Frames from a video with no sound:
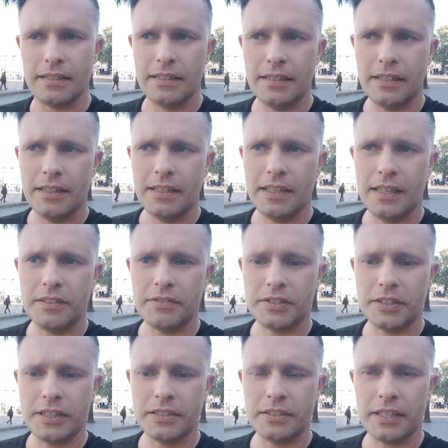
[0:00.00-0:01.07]
And if
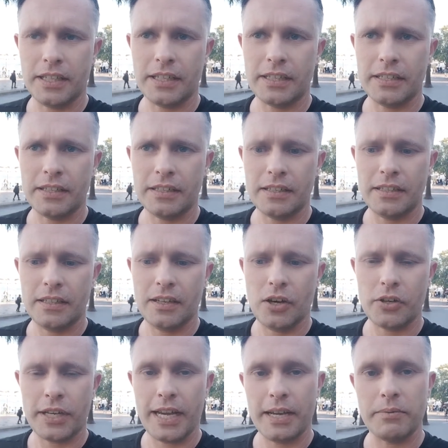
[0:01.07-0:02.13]
she's like
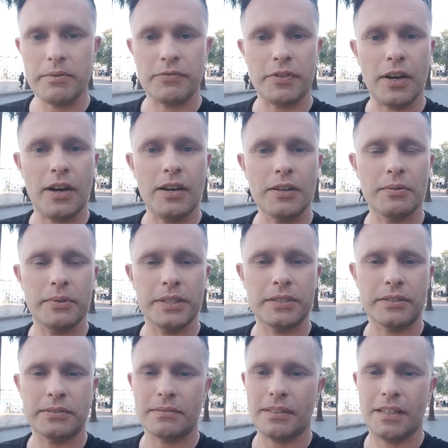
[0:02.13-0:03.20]
okay with the hug, which
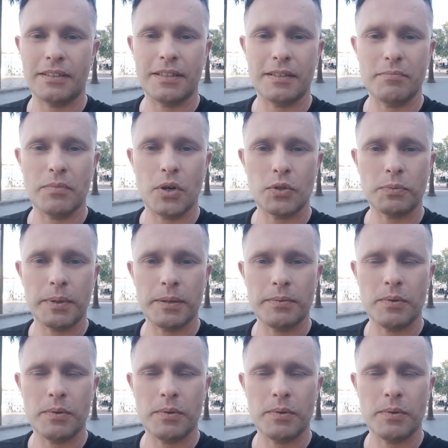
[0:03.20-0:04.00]
I think most people